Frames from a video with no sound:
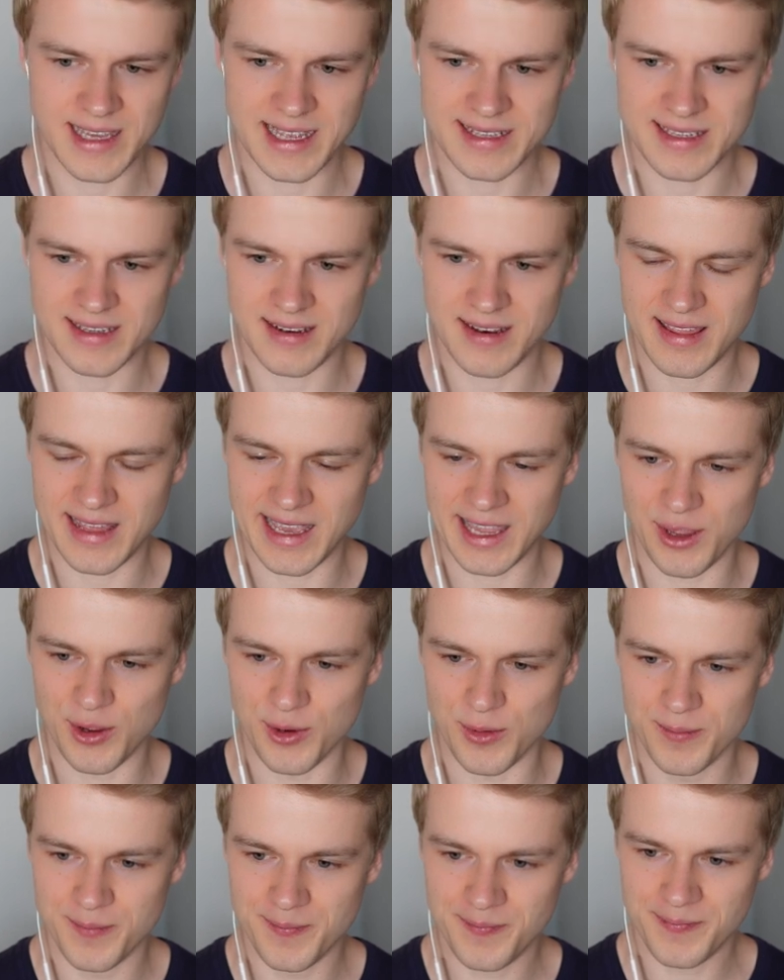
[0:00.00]
That's it. Thank
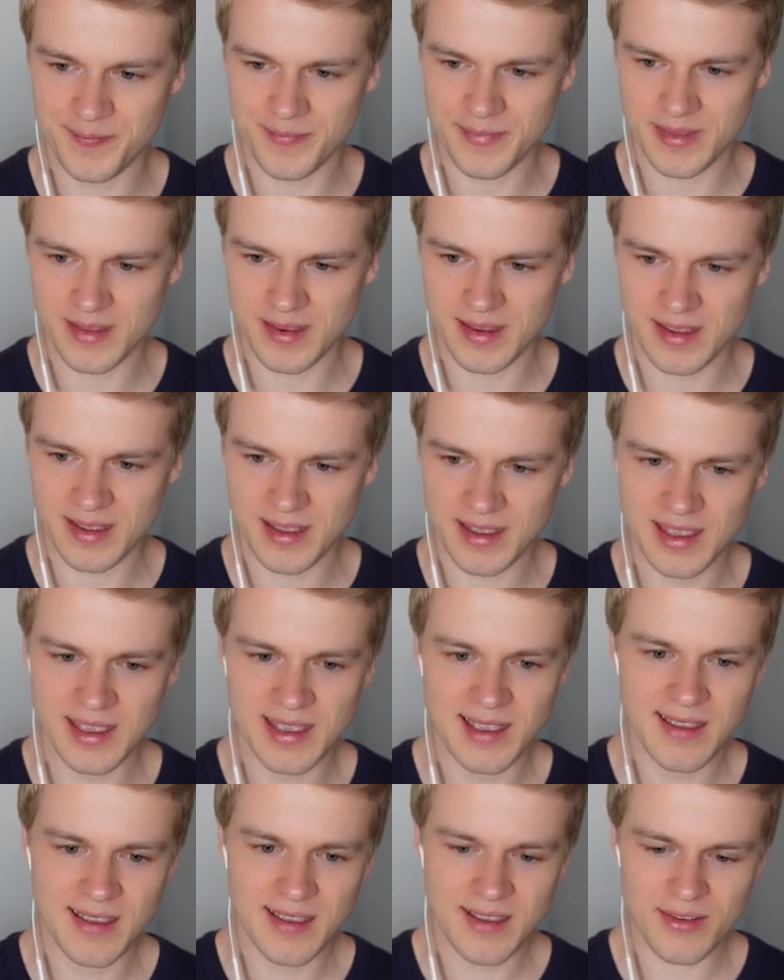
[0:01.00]
you.
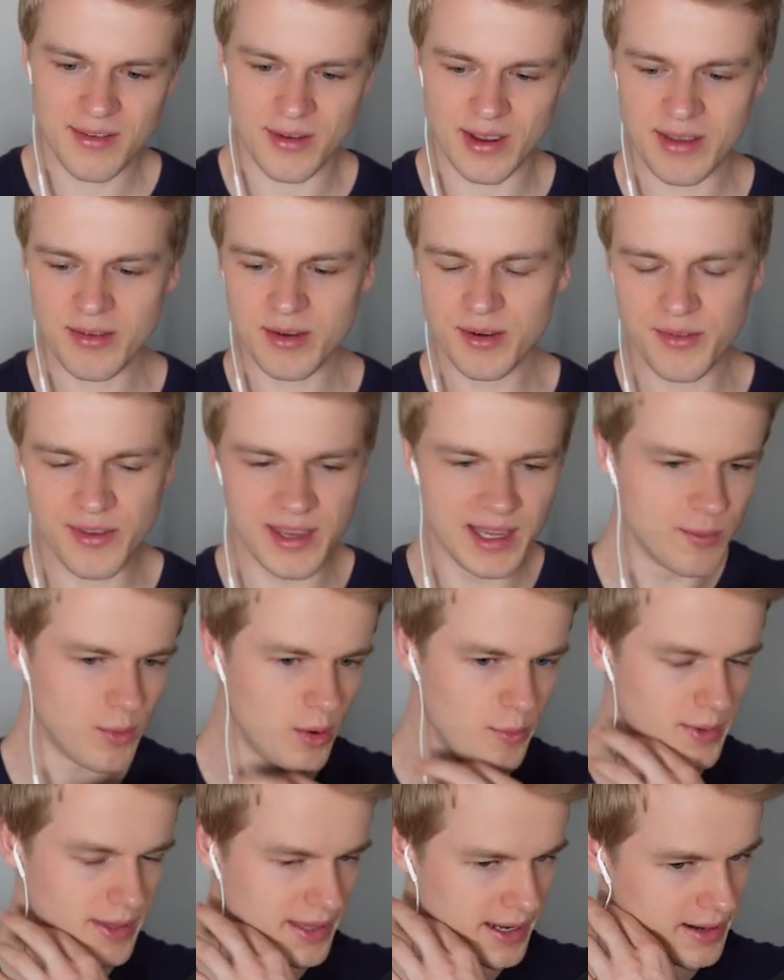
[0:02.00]
So as you've seen
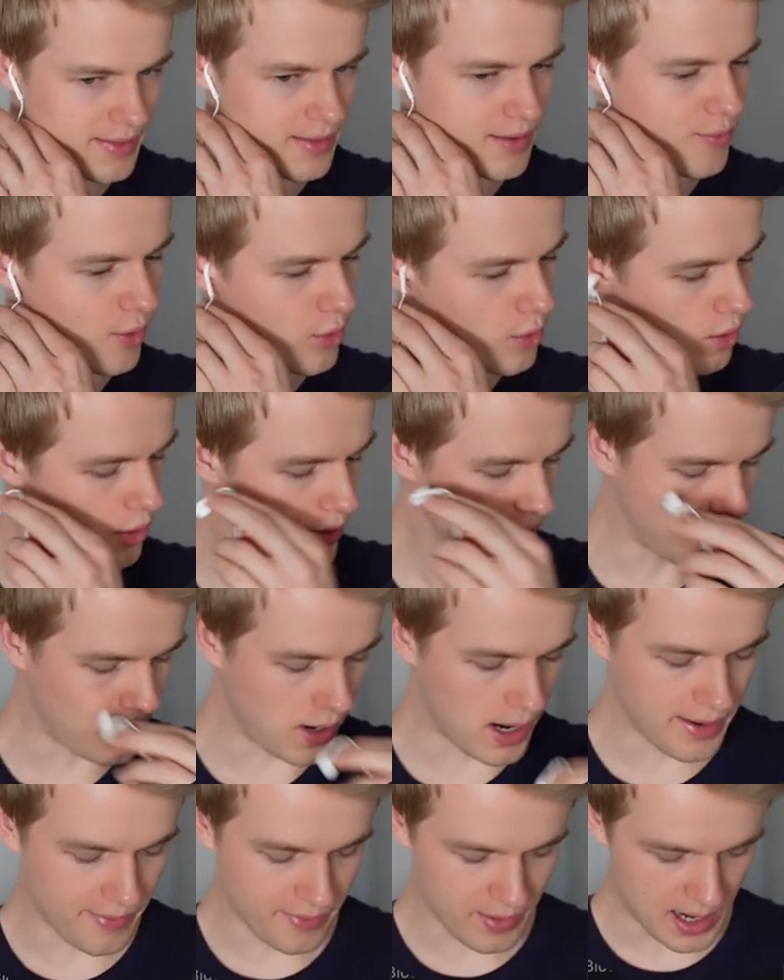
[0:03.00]
what we did in the phone call
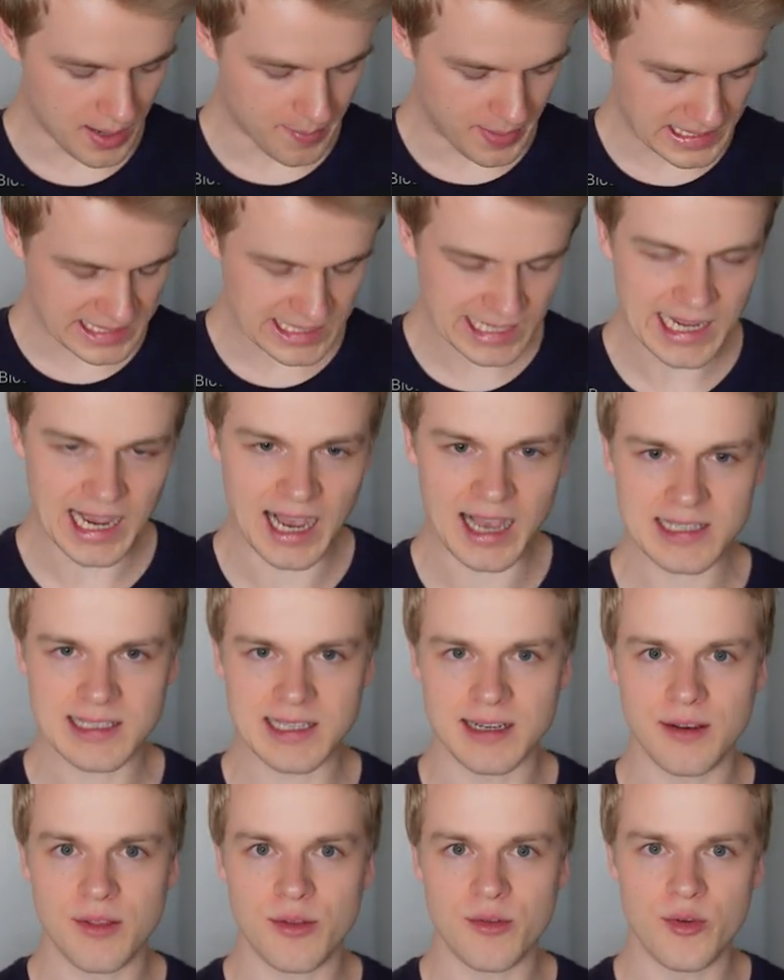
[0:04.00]
now, I basically
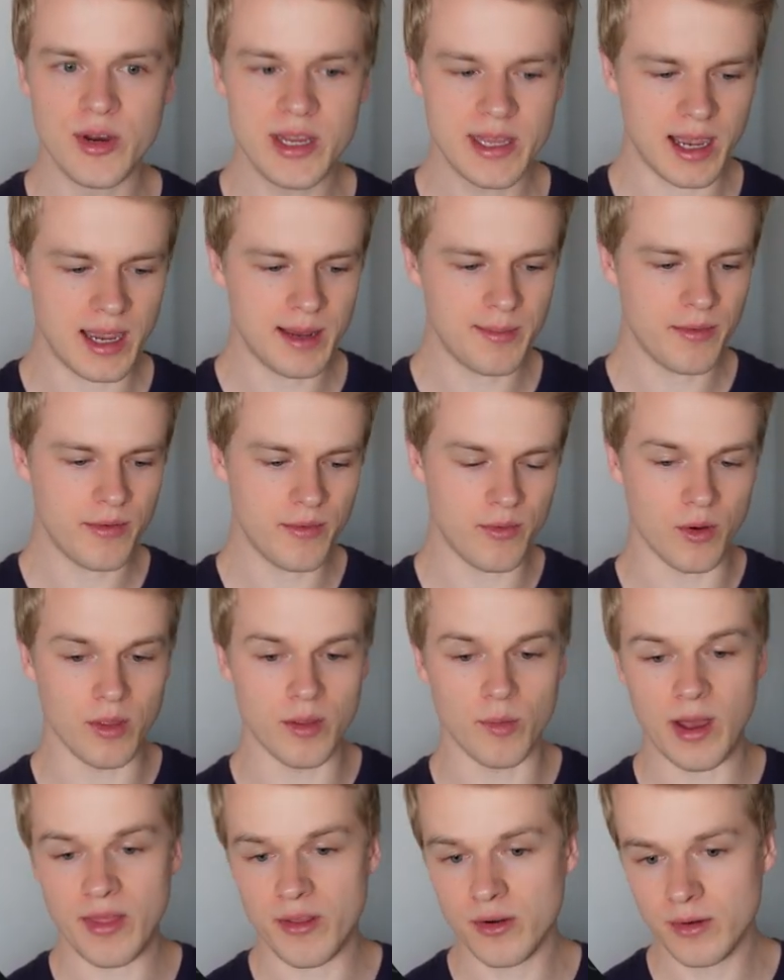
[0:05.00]
asked it three times for
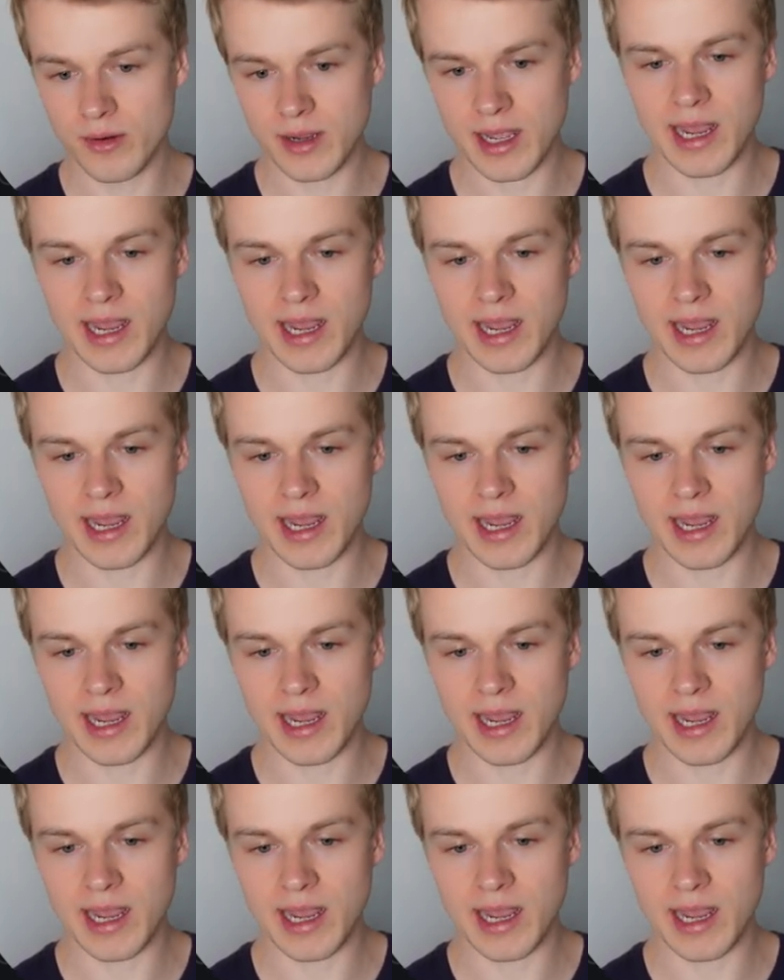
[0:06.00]
the weather,